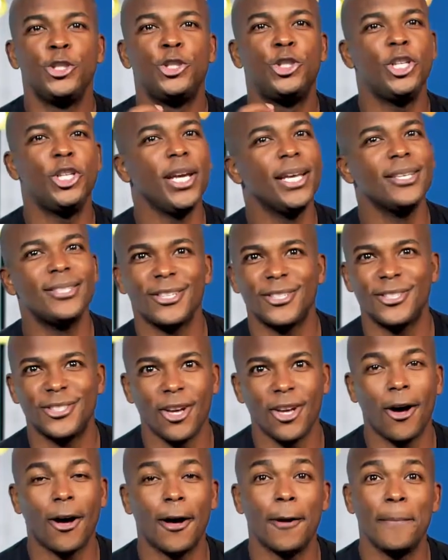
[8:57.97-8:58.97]
Jesus
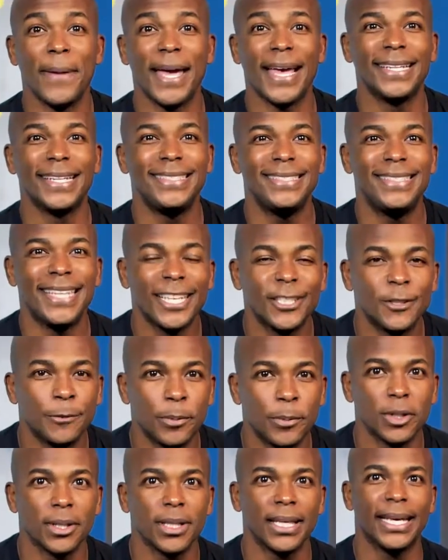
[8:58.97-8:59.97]
saw a man
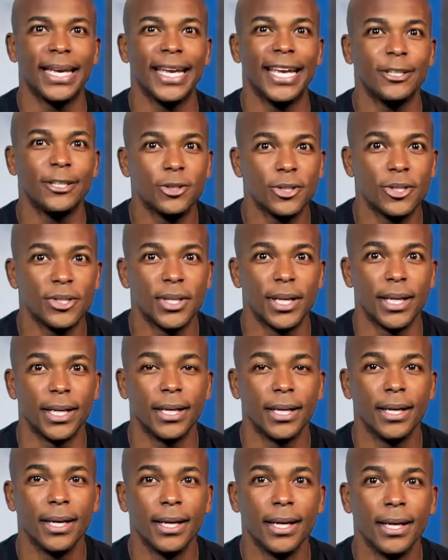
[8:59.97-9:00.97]
desperately
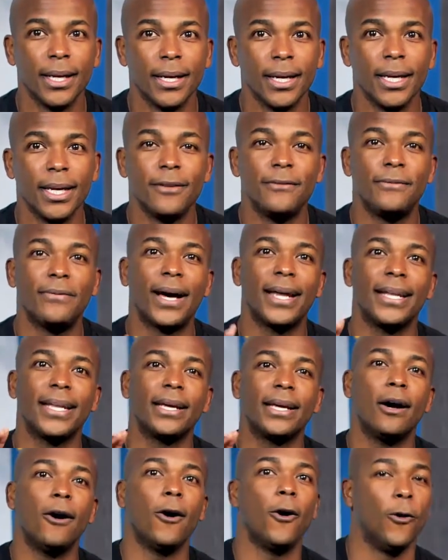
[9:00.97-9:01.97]
interested in
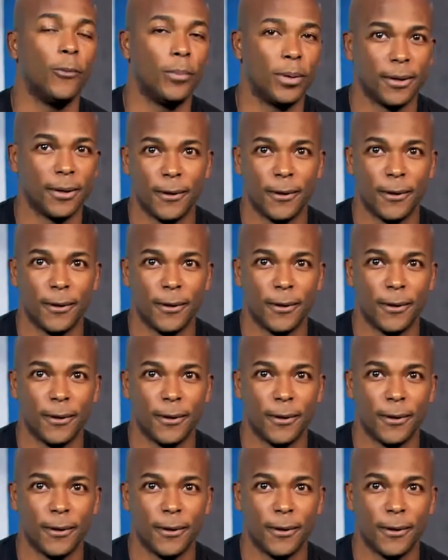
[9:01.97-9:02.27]
finding hope.